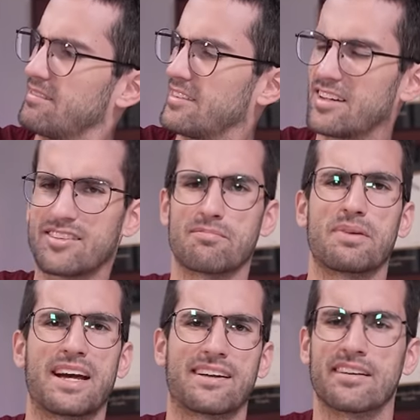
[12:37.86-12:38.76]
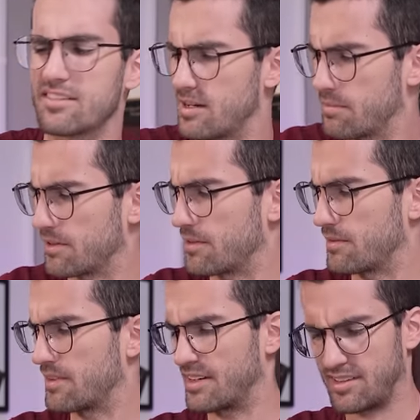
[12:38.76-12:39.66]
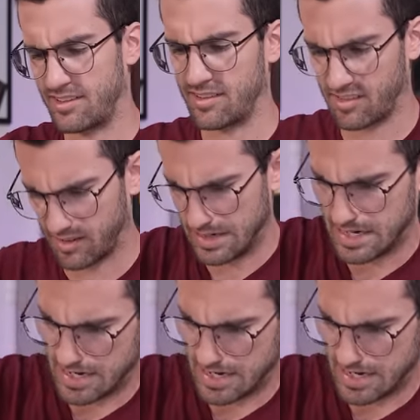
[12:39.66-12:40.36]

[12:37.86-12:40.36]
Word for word: Lots of packing tape though. That is